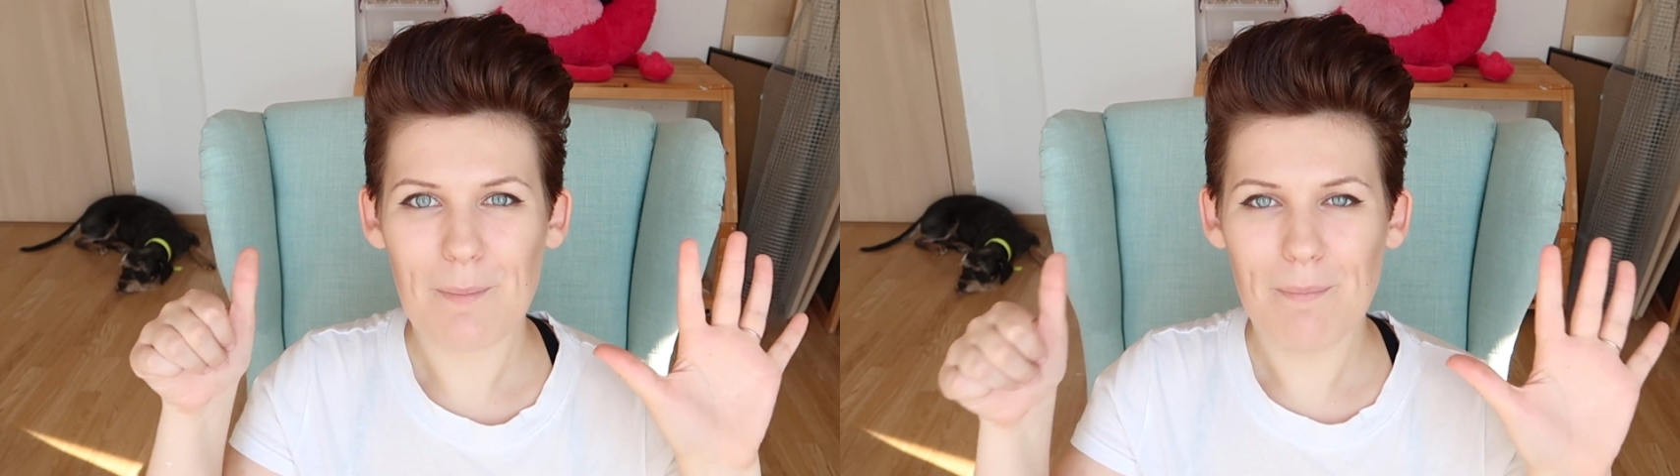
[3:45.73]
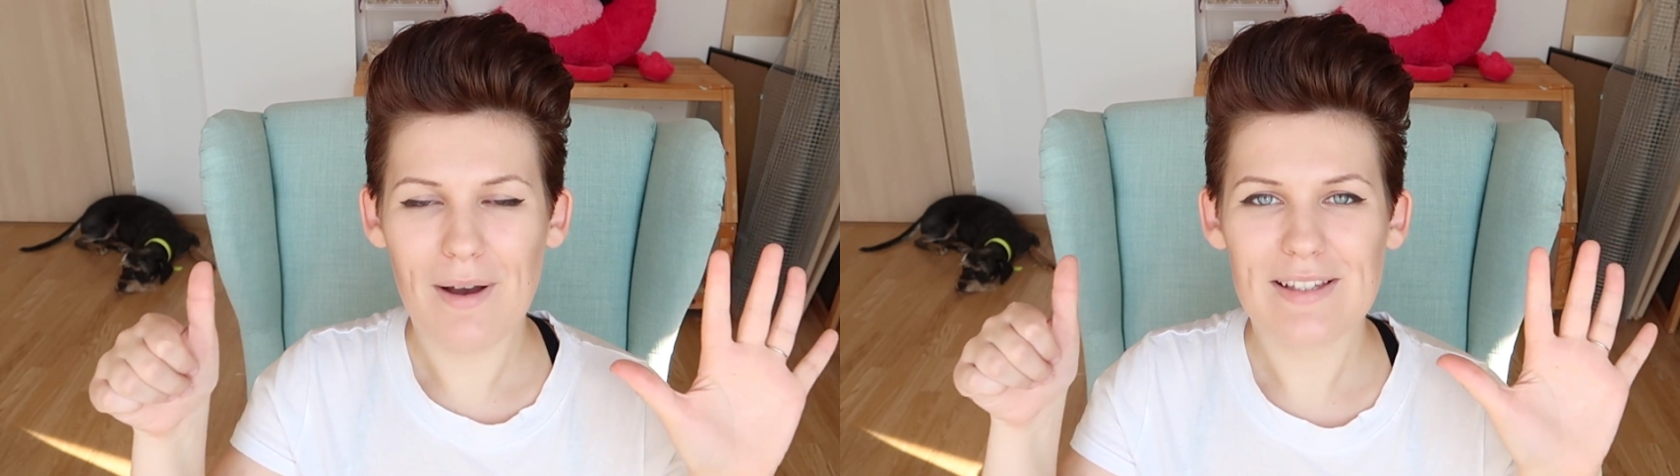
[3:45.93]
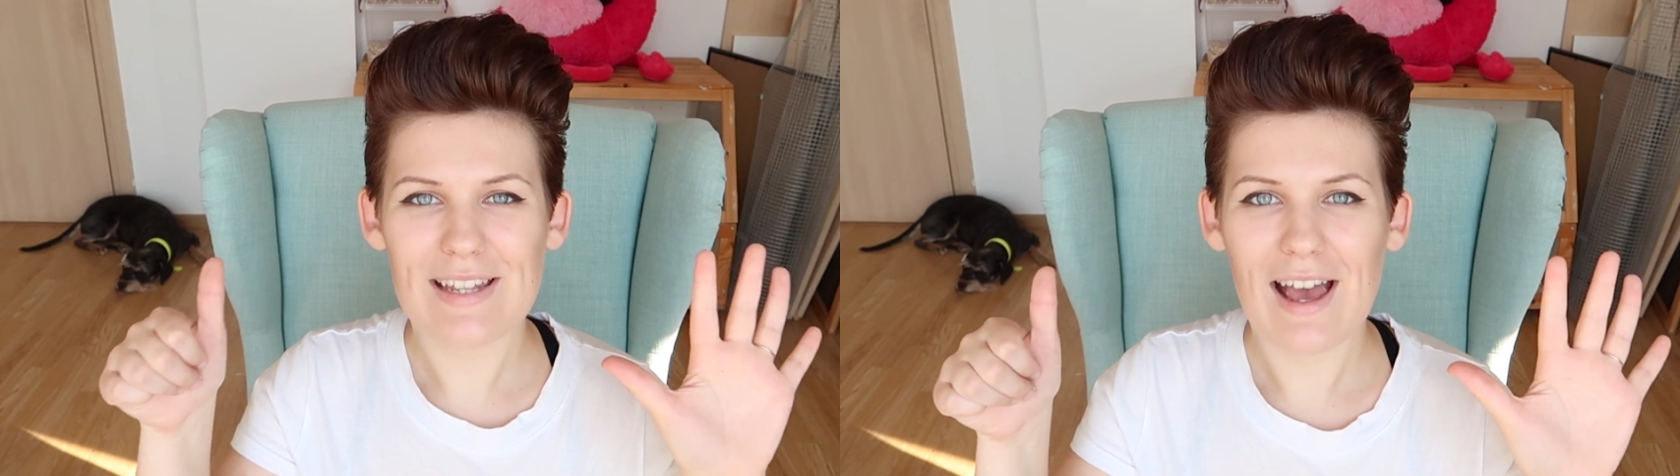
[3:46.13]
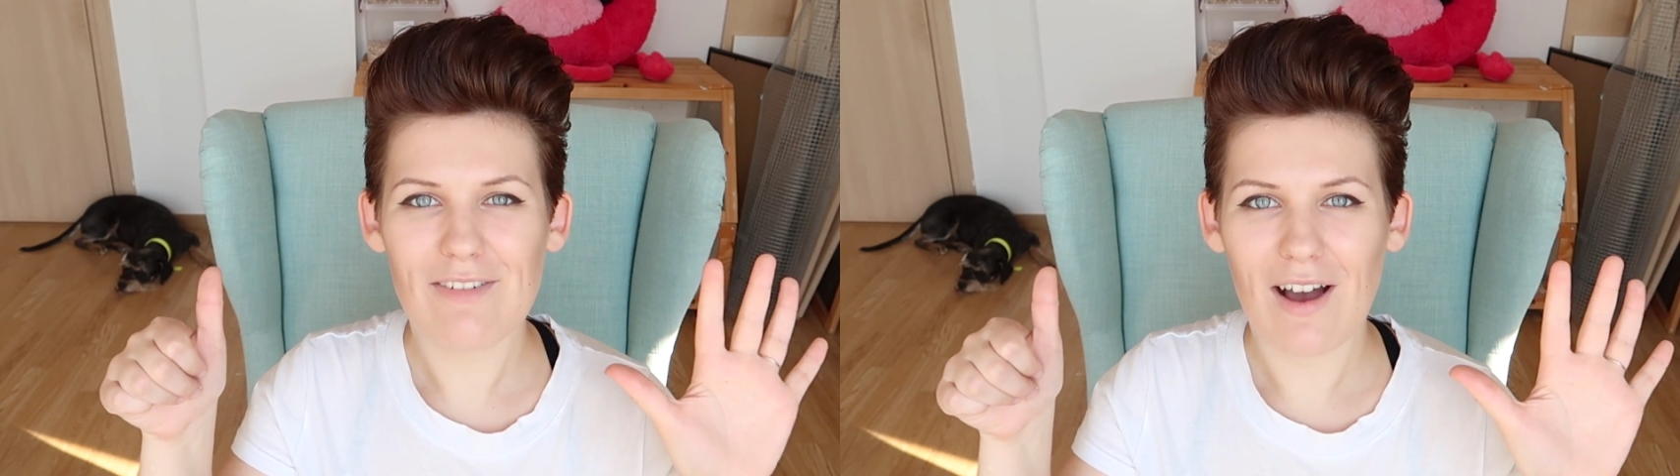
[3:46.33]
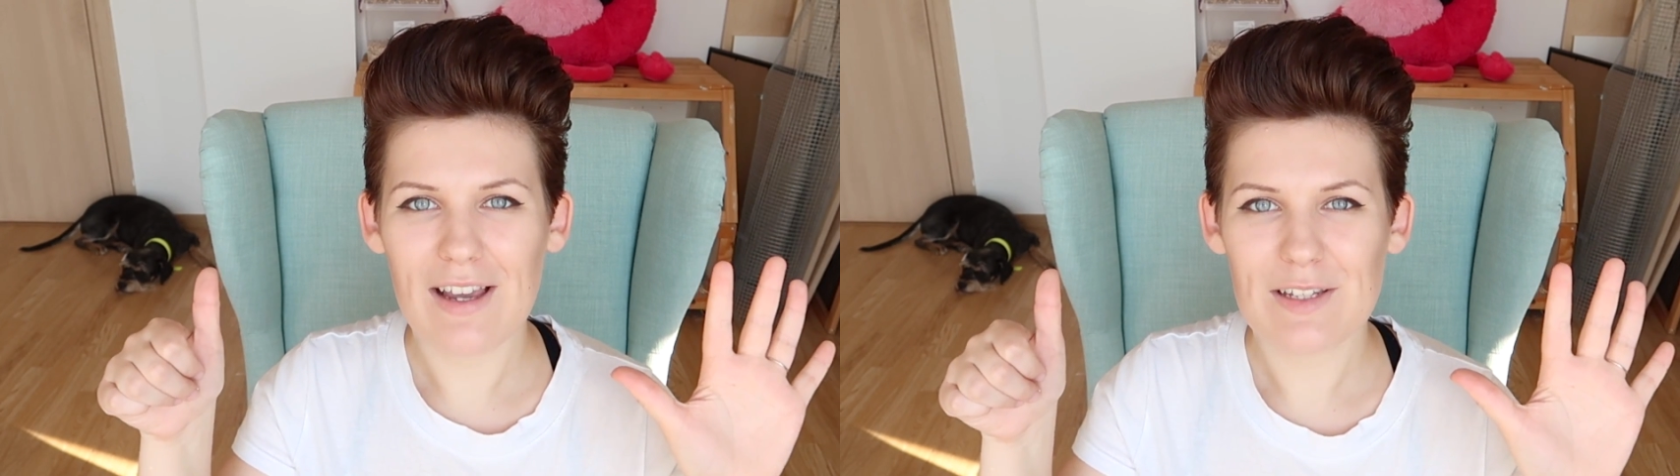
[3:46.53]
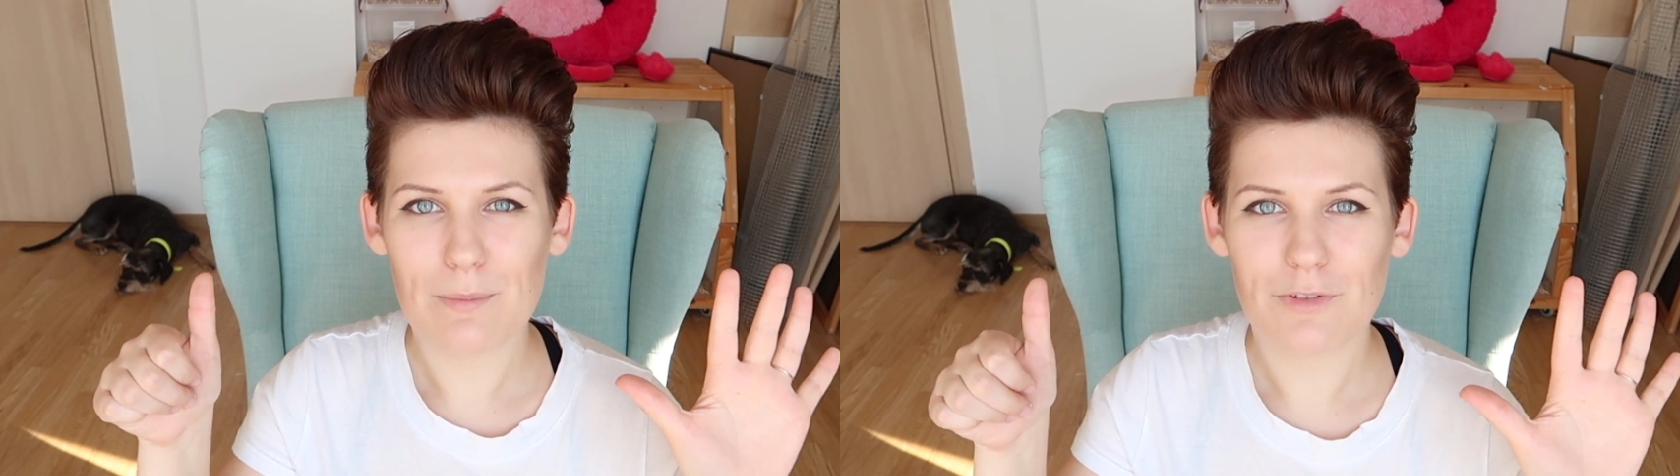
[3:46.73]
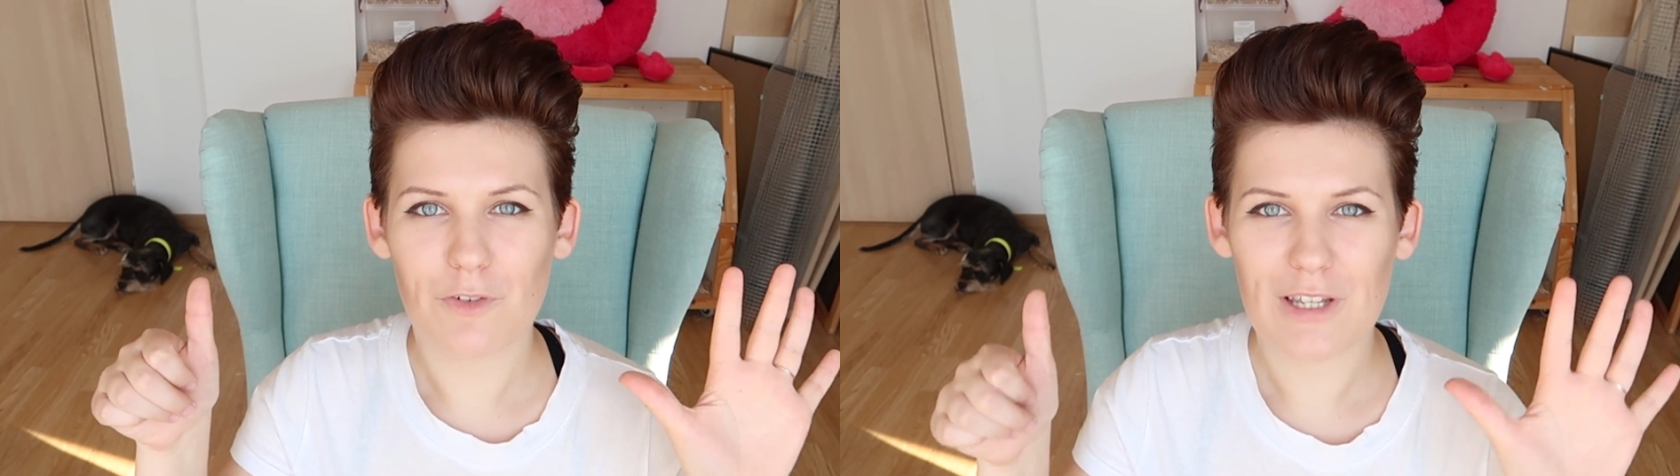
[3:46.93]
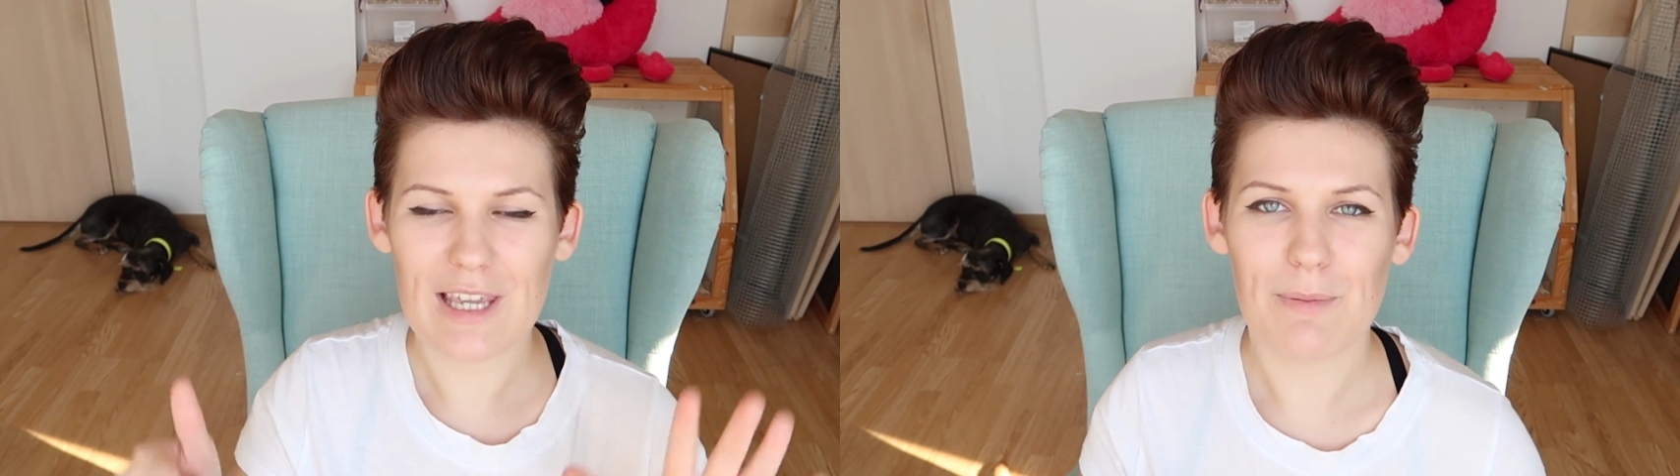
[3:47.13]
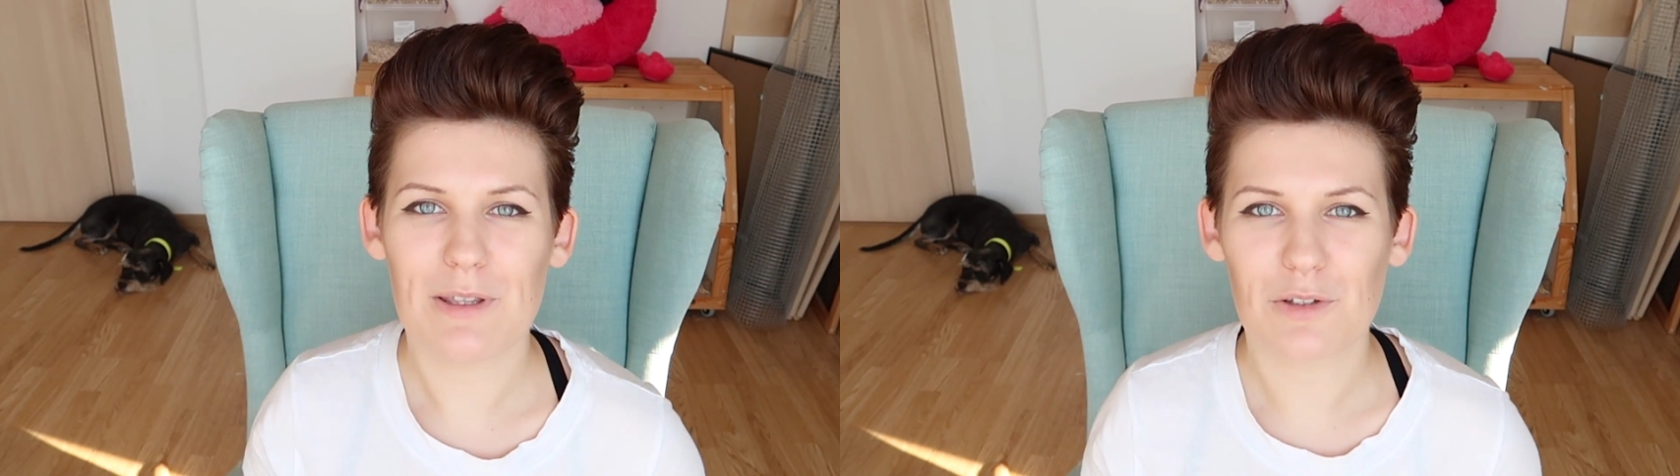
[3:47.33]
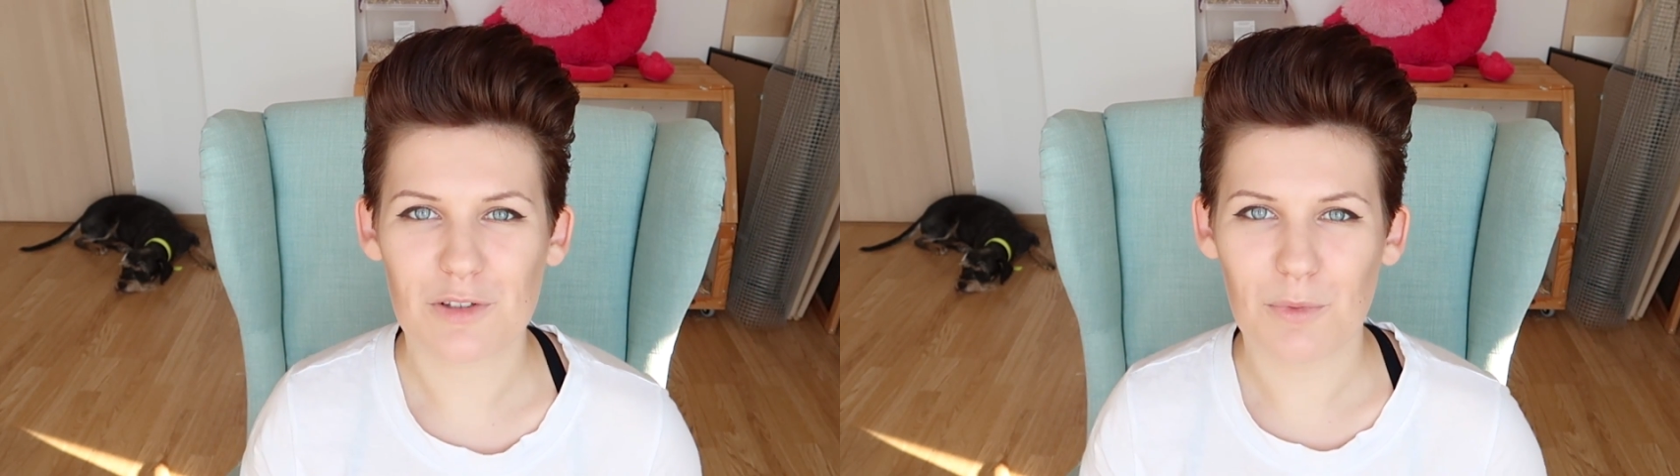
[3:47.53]
must-have items for keeping
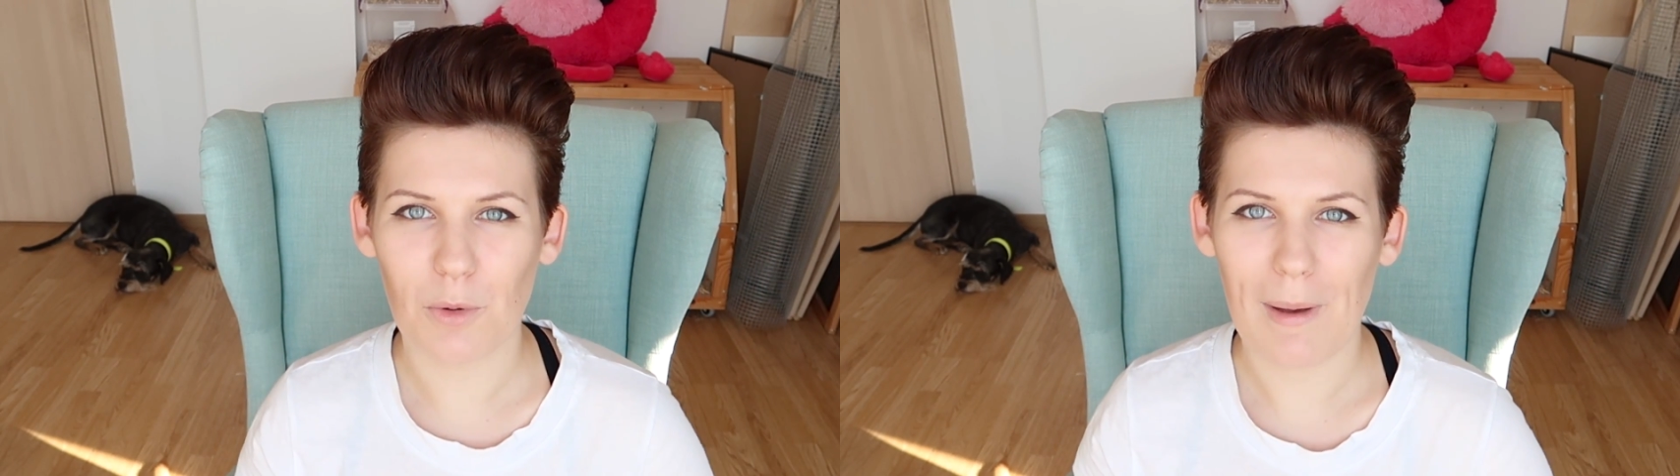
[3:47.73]
your small